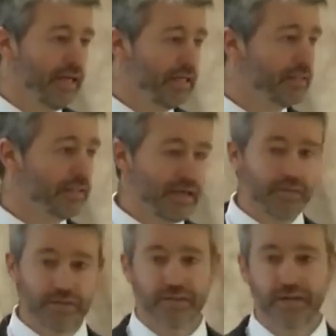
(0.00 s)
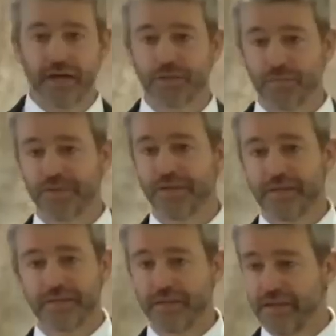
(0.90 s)
And isn't that what the gospel
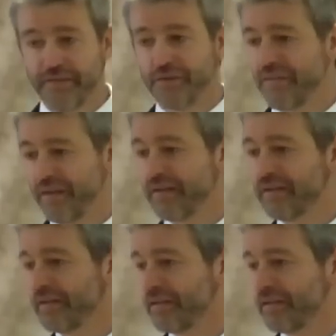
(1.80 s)
does to everything?